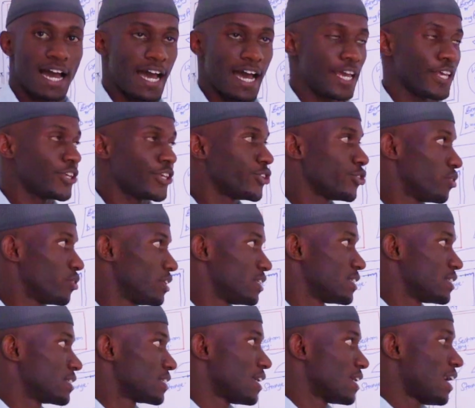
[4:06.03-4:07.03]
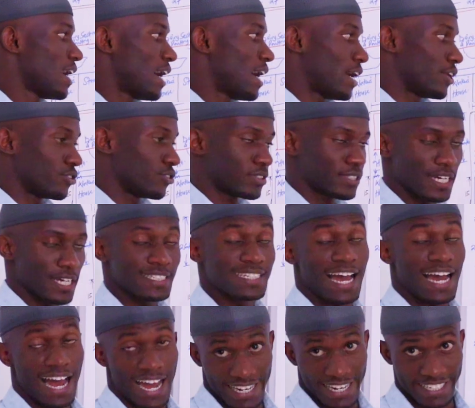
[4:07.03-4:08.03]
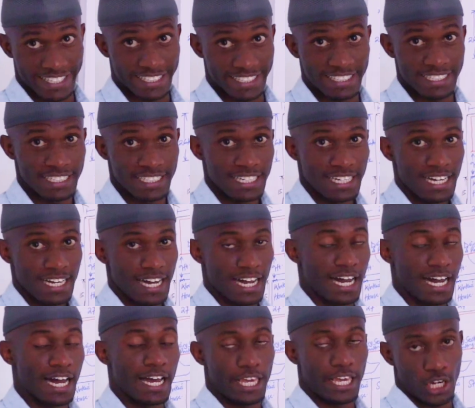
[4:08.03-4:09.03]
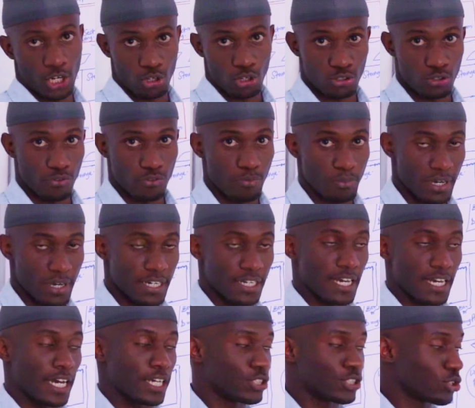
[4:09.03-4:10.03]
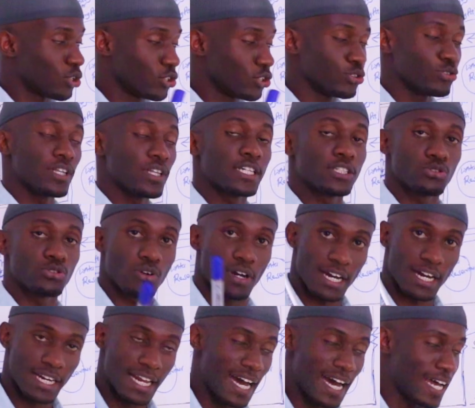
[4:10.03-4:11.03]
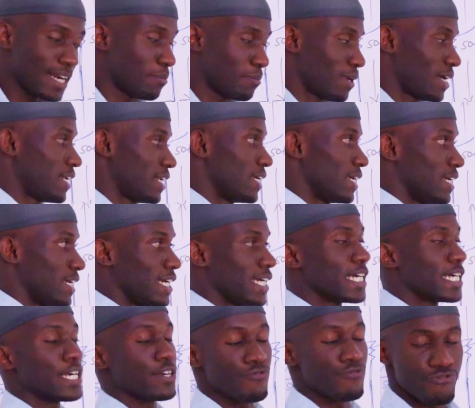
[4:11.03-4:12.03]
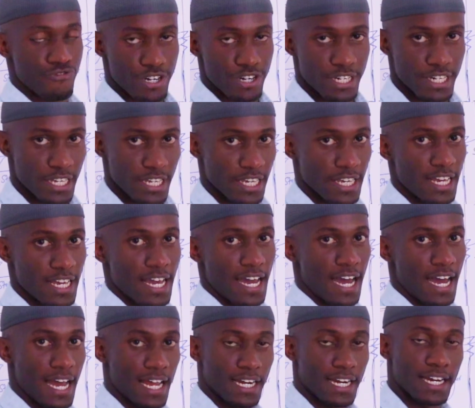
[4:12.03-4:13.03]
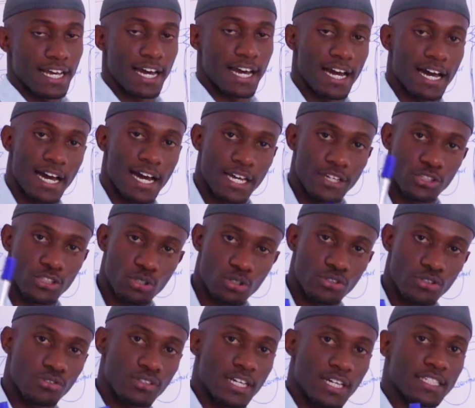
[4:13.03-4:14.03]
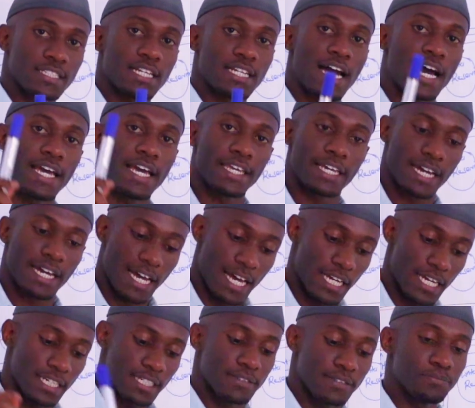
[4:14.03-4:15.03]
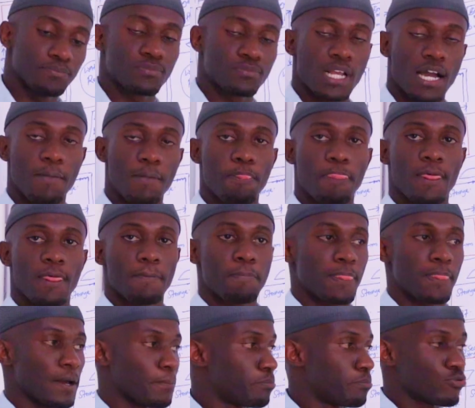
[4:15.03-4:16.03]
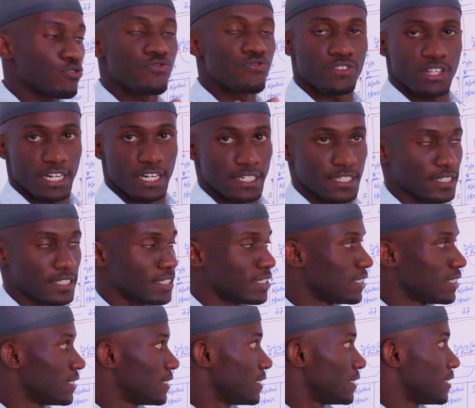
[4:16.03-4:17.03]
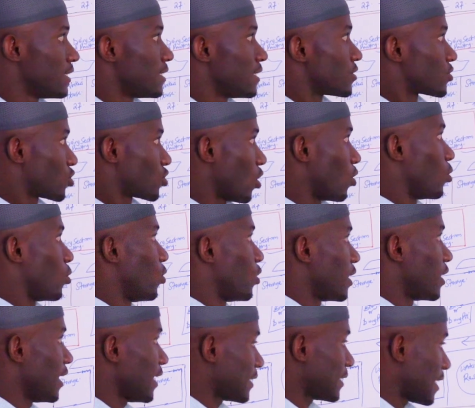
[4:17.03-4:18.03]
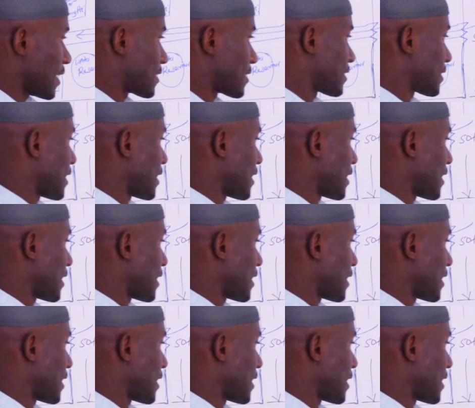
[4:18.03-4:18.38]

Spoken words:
high yields, and you start earning a lot of money. I told you that you can earn money every day, and I told you that I can prove that. So let us